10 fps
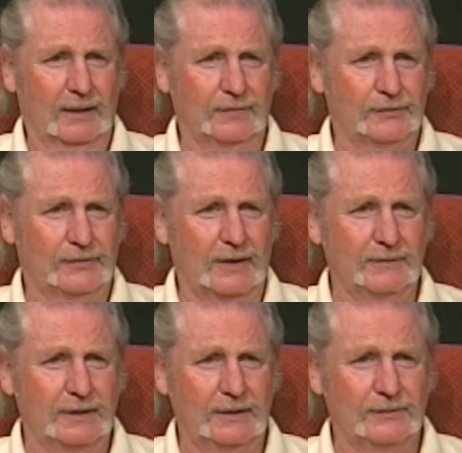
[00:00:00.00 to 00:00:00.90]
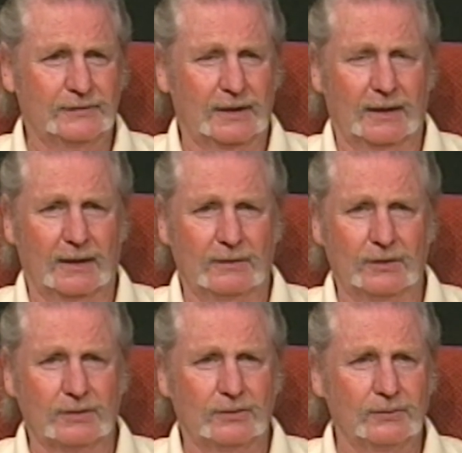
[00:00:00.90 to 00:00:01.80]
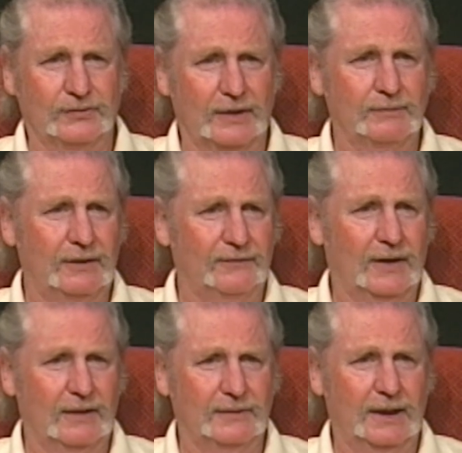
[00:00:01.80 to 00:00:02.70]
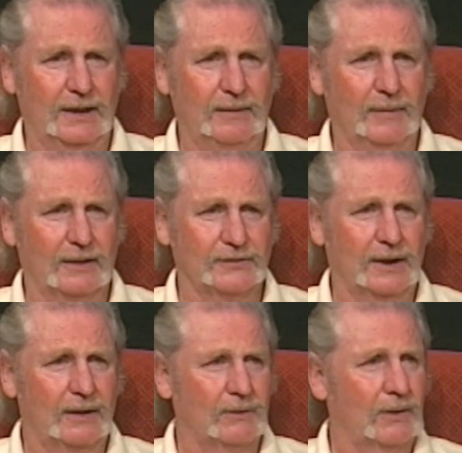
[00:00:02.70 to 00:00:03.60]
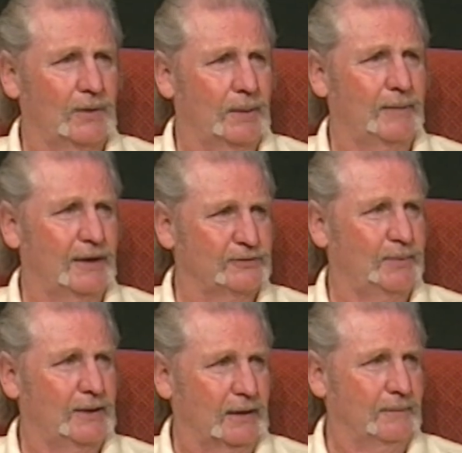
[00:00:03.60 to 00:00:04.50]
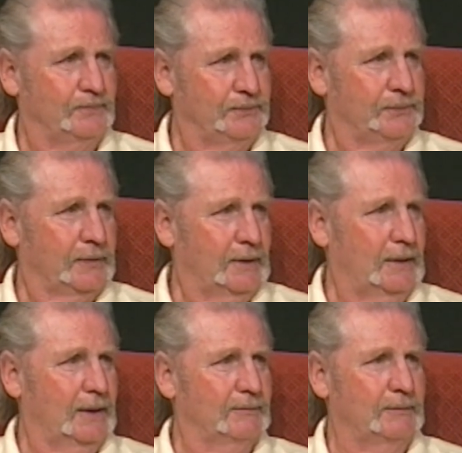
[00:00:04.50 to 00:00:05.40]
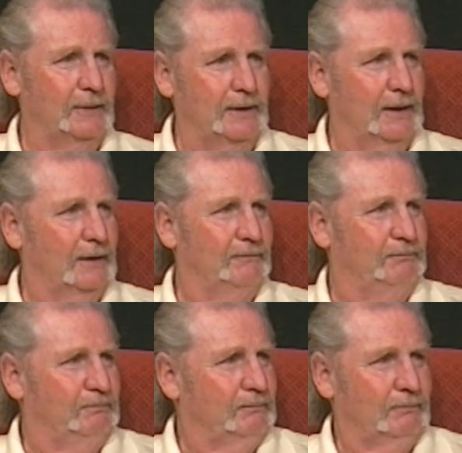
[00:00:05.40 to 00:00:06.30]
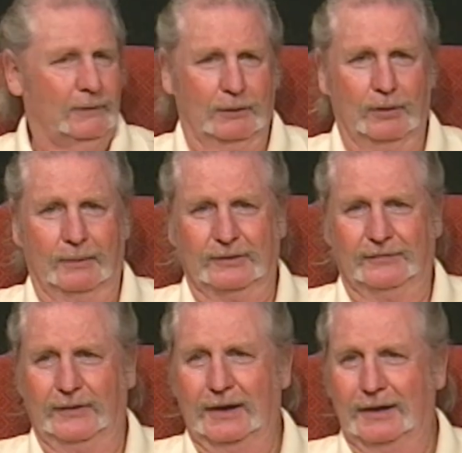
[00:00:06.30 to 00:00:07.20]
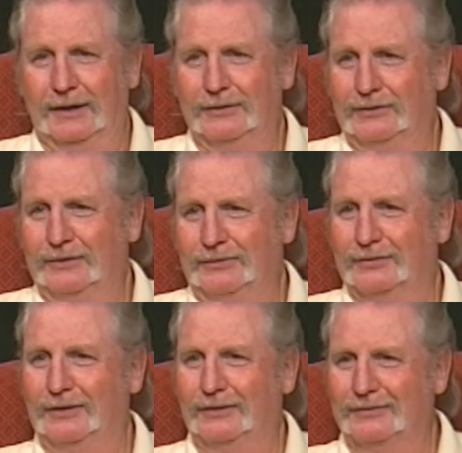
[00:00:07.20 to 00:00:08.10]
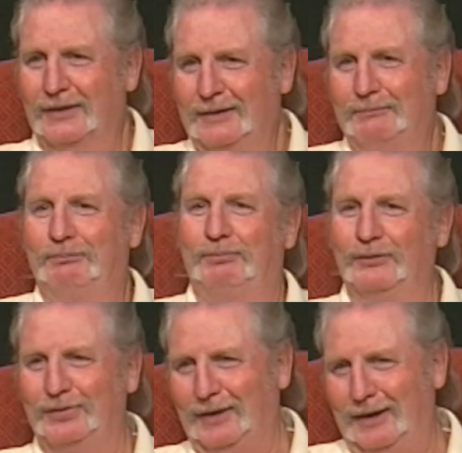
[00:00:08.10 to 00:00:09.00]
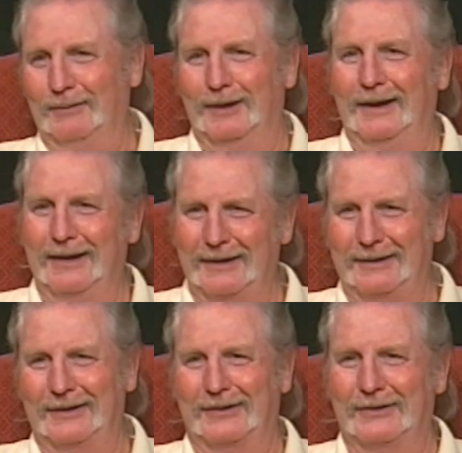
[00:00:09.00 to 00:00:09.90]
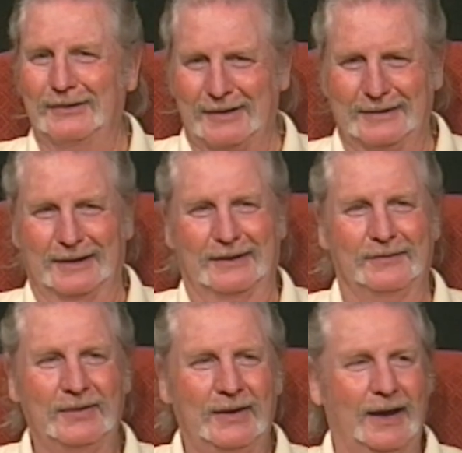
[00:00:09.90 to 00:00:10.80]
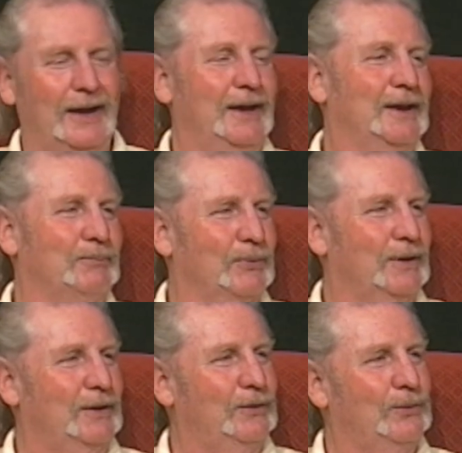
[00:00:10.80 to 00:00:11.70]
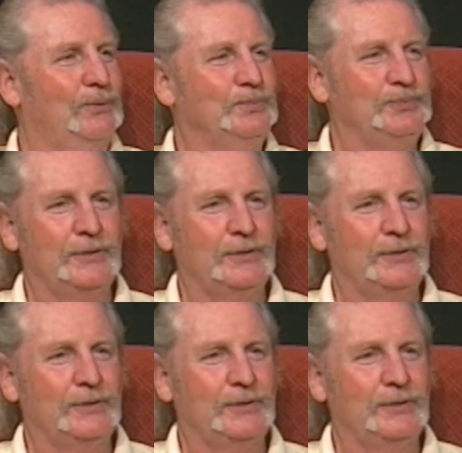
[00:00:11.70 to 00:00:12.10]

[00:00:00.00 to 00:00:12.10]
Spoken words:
the 70s, you could do 75 and 80 miles an hour on the Mass Pike. And everybody had an enormous V8 engine, so you just put the hammer down and you're gone, you know. I had a brand new